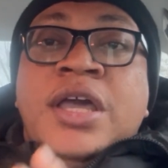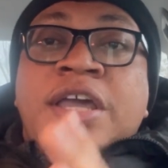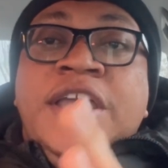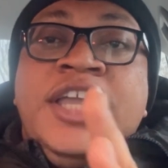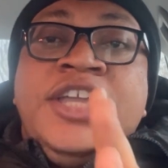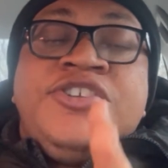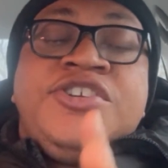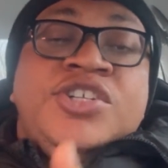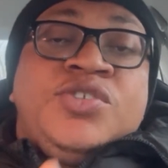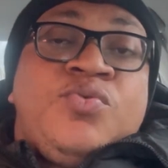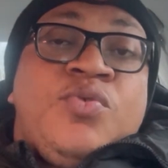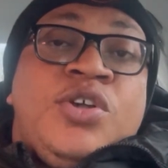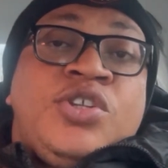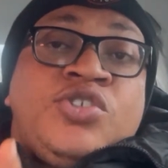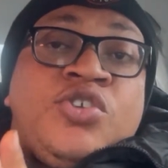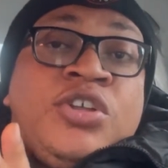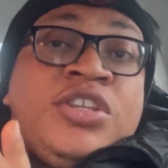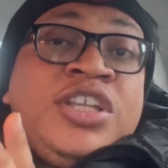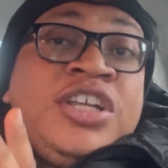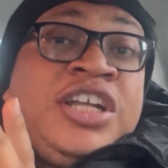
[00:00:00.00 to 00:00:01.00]
Eedris
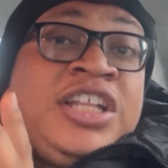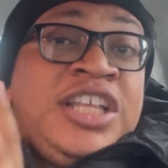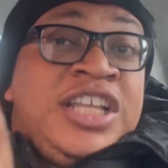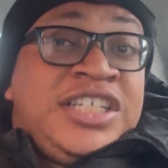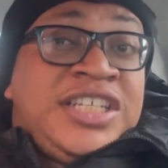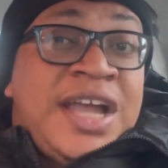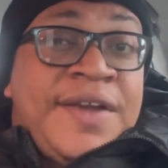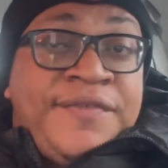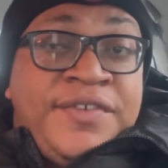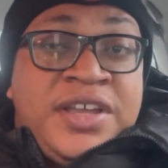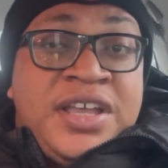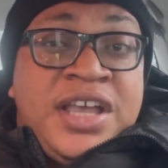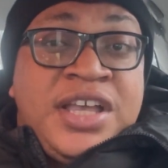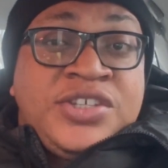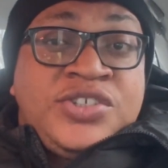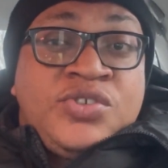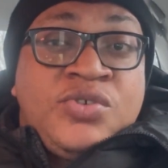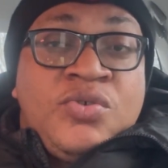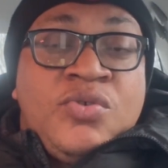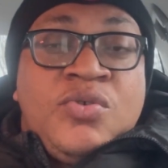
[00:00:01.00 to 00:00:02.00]
was on the Glitch Africa
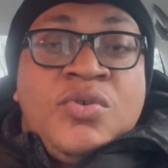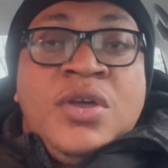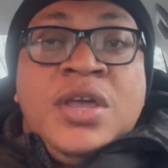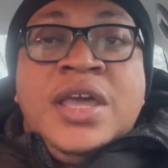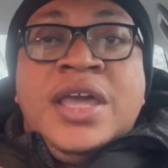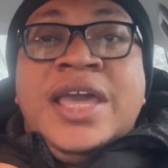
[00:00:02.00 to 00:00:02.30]
show,